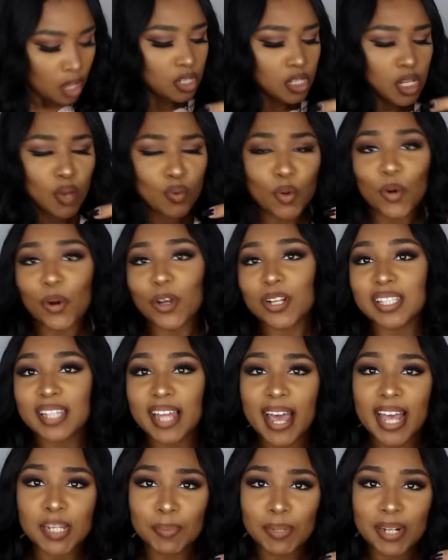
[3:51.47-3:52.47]
So of course,
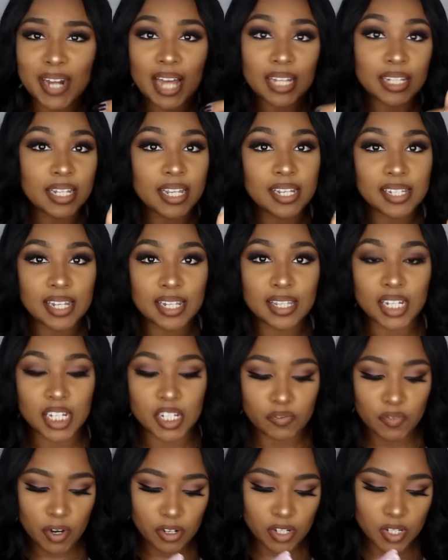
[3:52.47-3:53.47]
last but not least, in
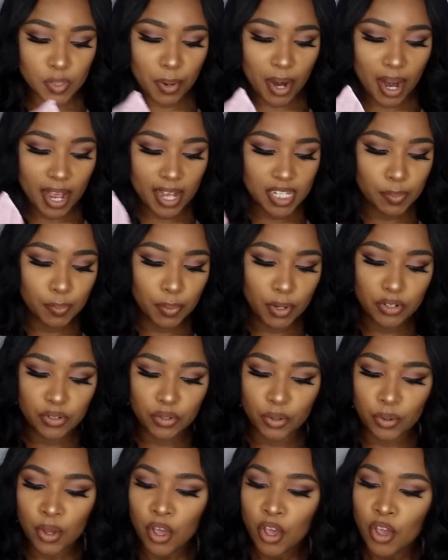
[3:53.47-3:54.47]
this first prize
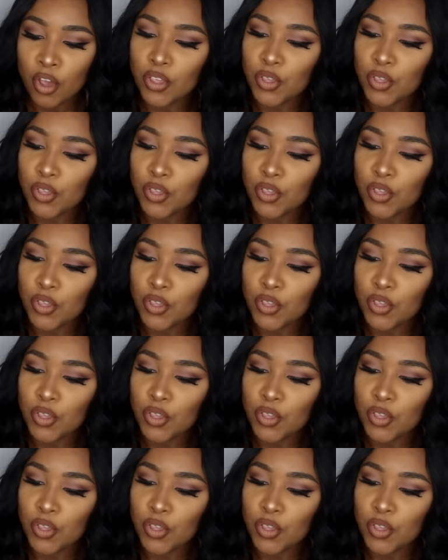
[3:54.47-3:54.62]
bundle,